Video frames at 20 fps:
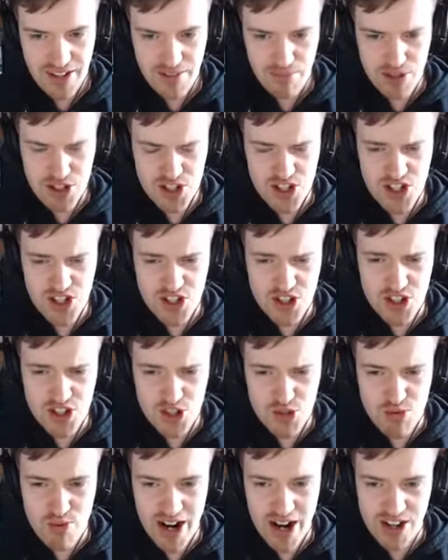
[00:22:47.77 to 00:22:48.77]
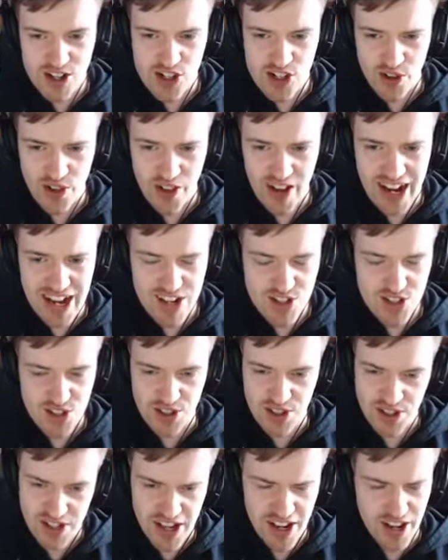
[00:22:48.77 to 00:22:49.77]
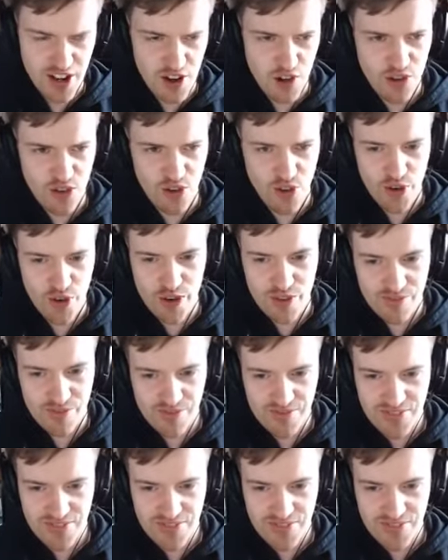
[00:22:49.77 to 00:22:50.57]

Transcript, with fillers: My sister just rang, shall I ask her? Yeah, go for it.